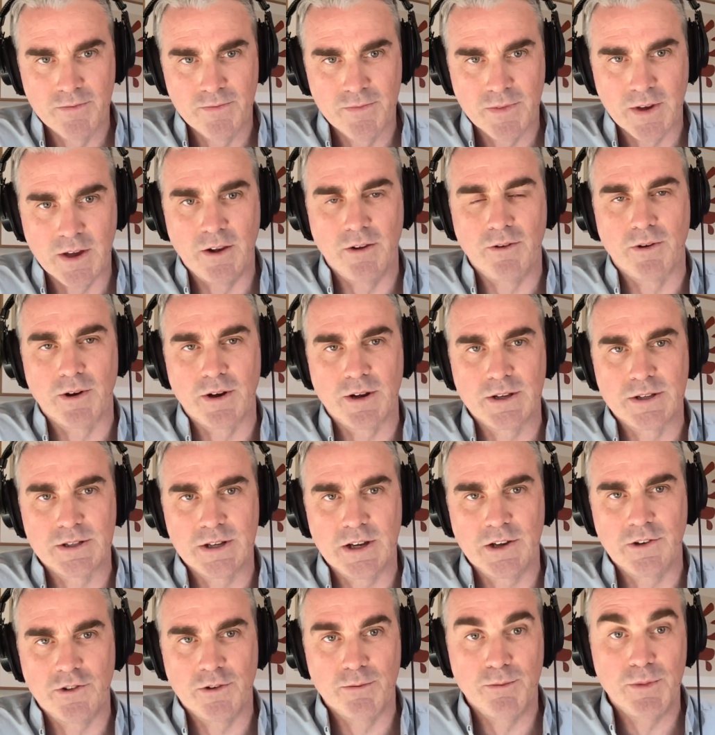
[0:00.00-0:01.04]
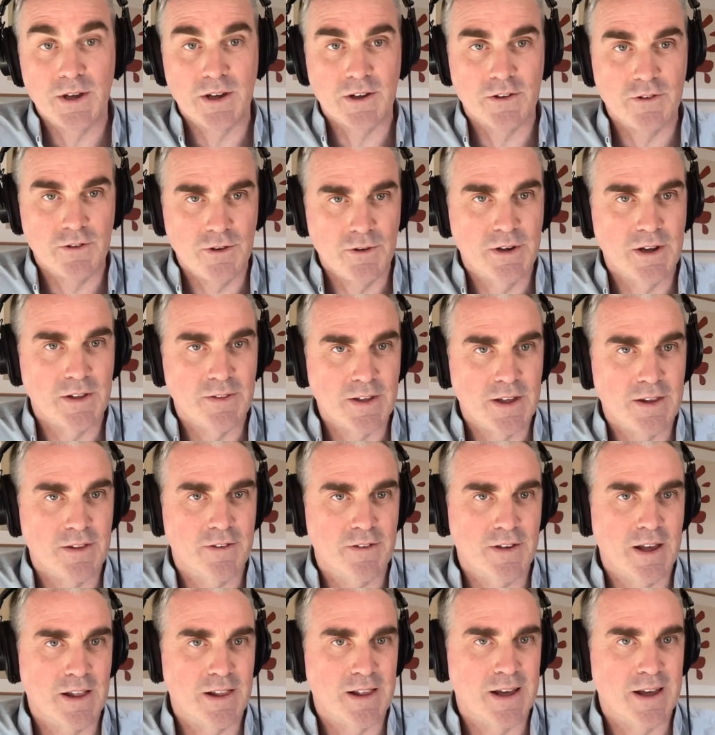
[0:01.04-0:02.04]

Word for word: in an organization because you can then say mm-hmm.